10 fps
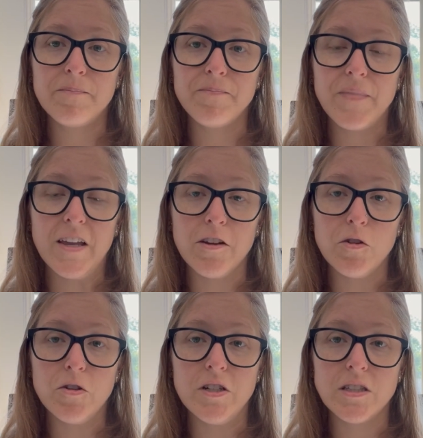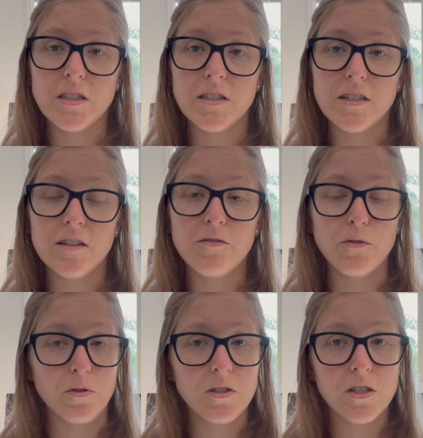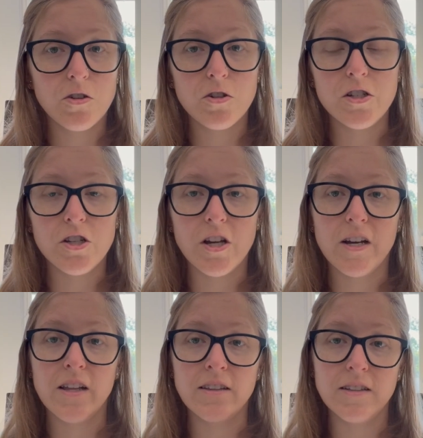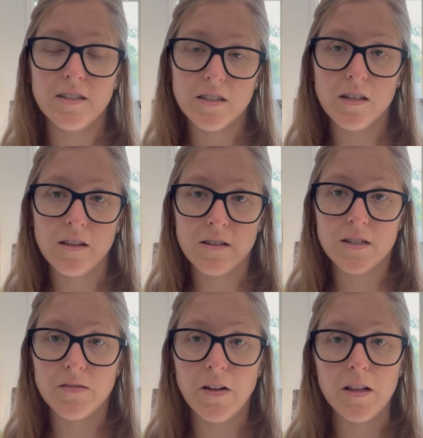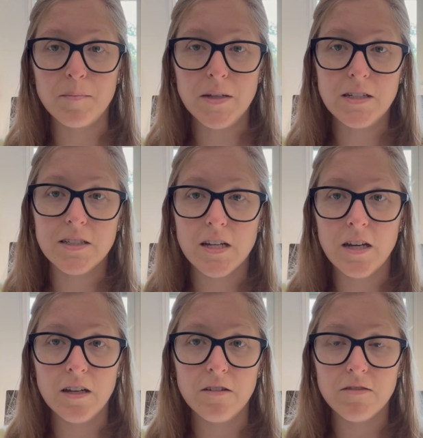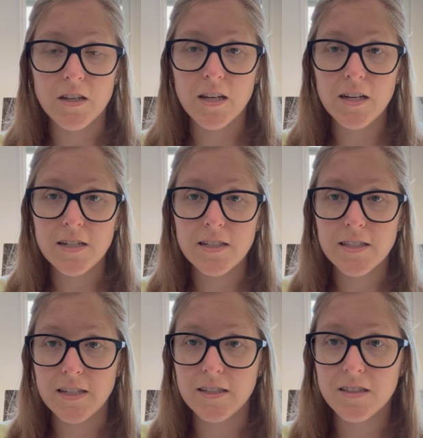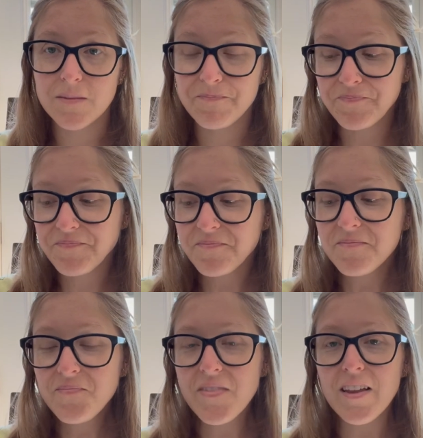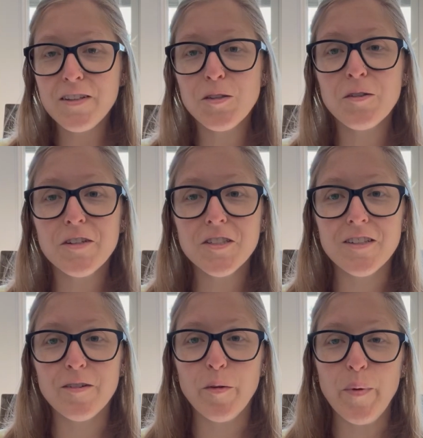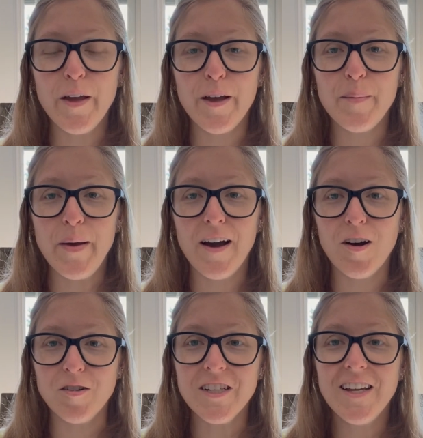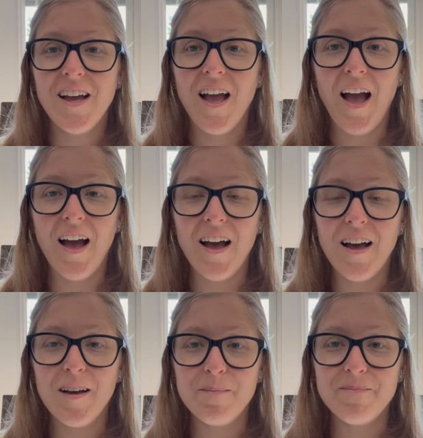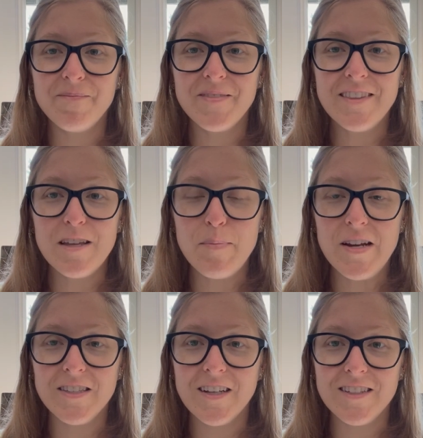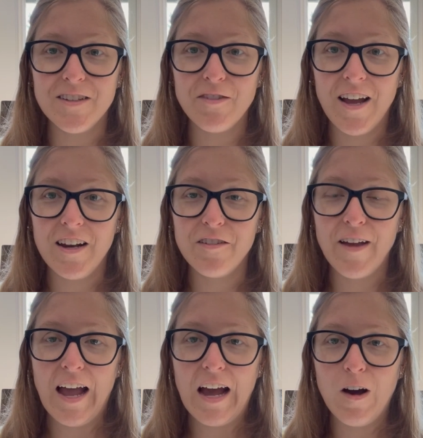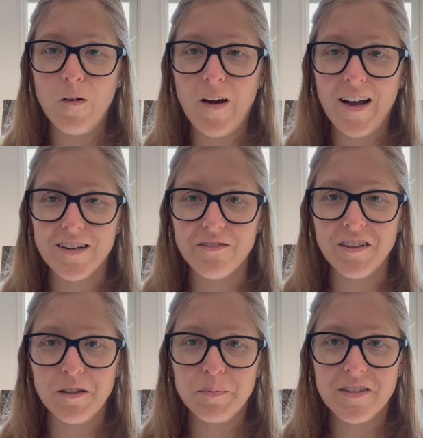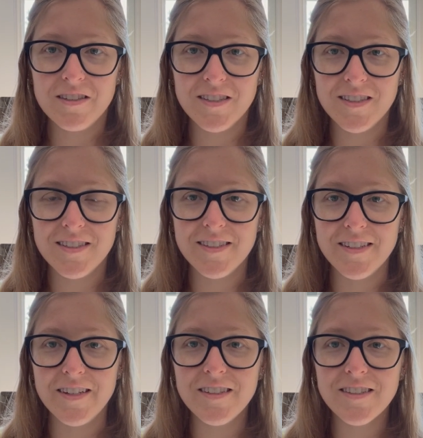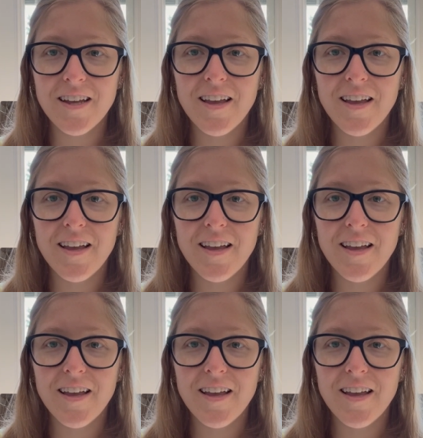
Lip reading: increased fluid secretion and leads to the development of the kidney cysts. So there's a little bit about the basics of kind of how I developed this disease.